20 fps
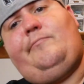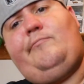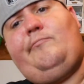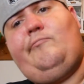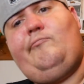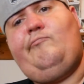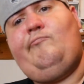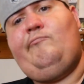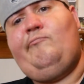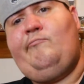
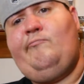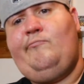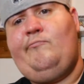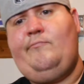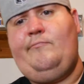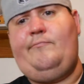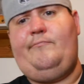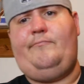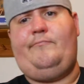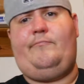
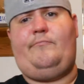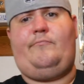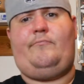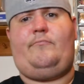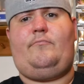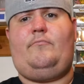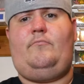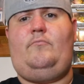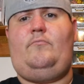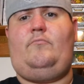
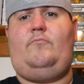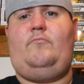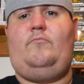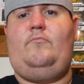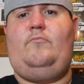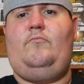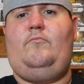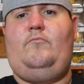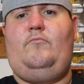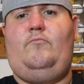
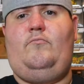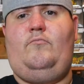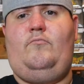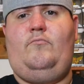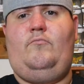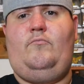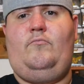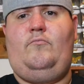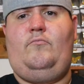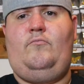
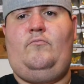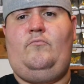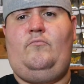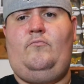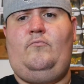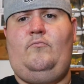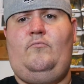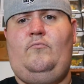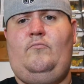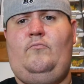
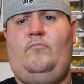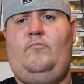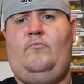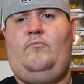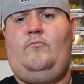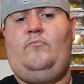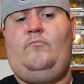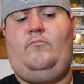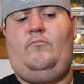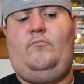
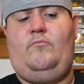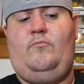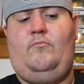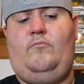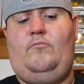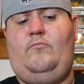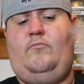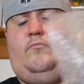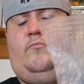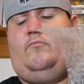
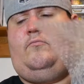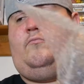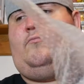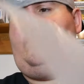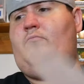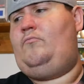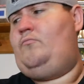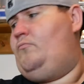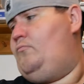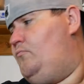
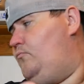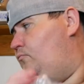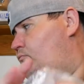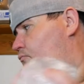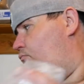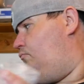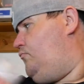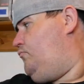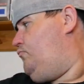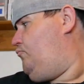
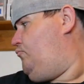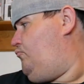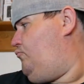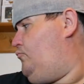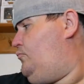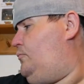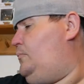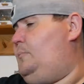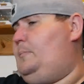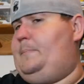
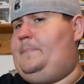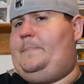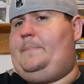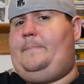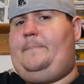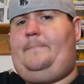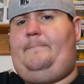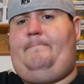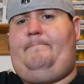No one is speaking in this clip.